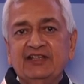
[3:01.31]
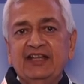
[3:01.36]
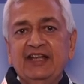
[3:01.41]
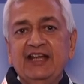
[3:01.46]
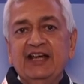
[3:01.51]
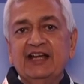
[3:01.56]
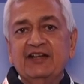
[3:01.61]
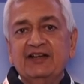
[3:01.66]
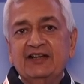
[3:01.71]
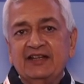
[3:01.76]

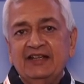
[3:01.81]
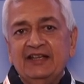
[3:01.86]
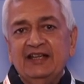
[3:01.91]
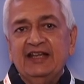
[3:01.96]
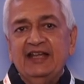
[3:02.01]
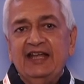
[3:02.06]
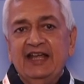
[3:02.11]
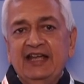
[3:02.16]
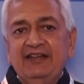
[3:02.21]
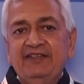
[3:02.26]
they are
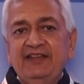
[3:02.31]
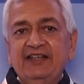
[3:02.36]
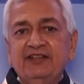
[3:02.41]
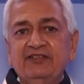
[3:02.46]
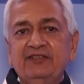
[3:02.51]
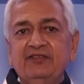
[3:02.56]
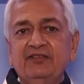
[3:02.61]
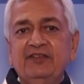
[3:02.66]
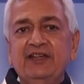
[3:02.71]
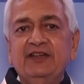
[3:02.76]

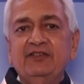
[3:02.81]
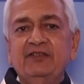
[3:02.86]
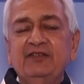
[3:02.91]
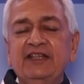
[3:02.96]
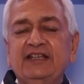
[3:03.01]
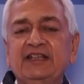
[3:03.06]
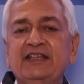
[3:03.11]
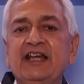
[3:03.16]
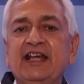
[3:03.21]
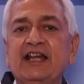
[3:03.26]
having
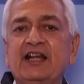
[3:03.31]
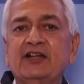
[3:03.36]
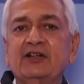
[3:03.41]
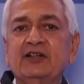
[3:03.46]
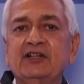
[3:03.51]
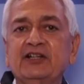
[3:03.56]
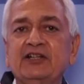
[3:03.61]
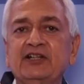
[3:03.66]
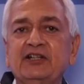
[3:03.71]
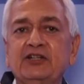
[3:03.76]
with
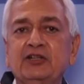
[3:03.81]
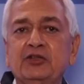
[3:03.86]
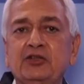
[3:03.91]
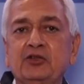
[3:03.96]
their